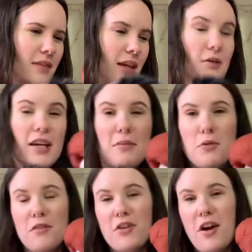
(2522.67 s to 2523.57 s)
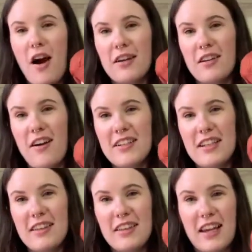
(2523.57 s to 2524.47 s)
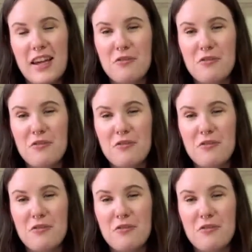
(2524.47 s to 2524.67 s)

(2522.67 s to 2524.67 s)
it had more of a cotton content than I had